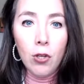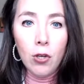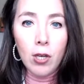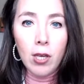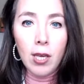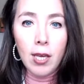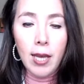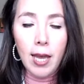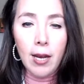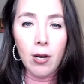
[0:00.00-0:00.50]

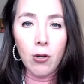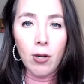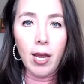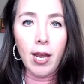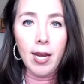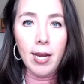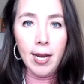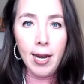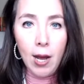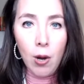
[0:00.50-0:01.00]
looking at,
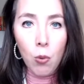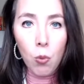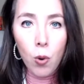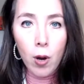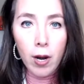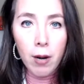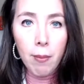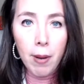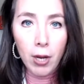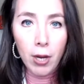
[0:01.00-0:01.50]
okay, now
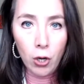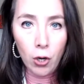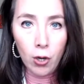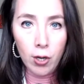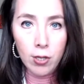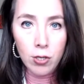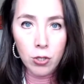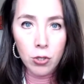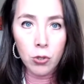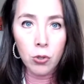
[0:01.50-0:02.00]
what am I
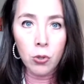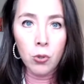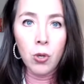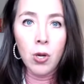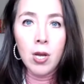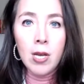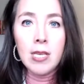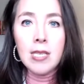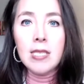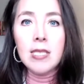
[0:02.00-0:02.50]
going
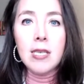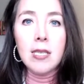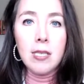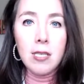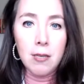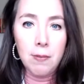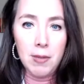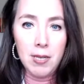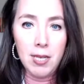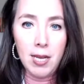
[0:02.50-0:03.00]
to
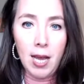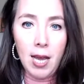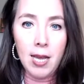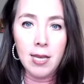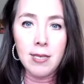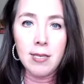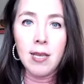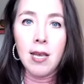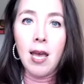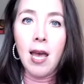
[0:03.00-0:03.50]

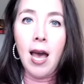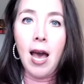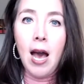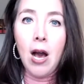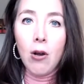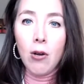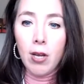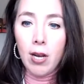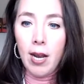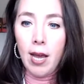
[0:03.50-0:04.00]
systematize?
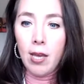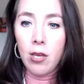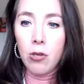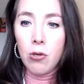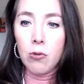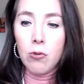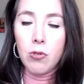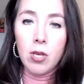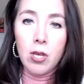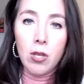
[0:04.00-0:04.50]
How can I
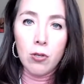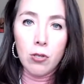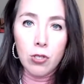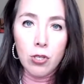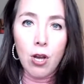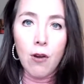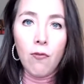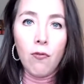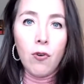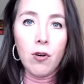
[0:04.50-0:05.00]
use either
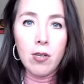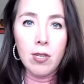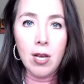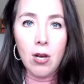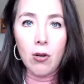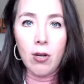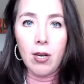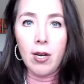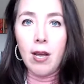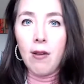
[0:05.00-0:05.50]
softwares?
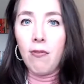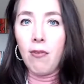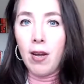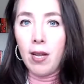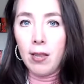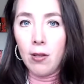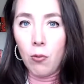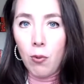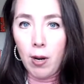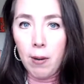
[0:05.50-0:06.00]
How can I
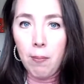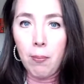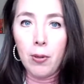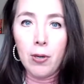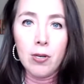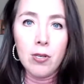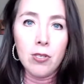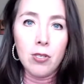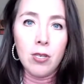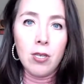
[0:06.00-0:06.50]
find the right
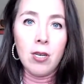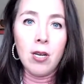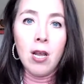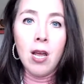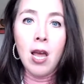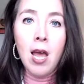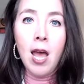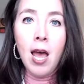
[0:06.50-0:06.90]
person?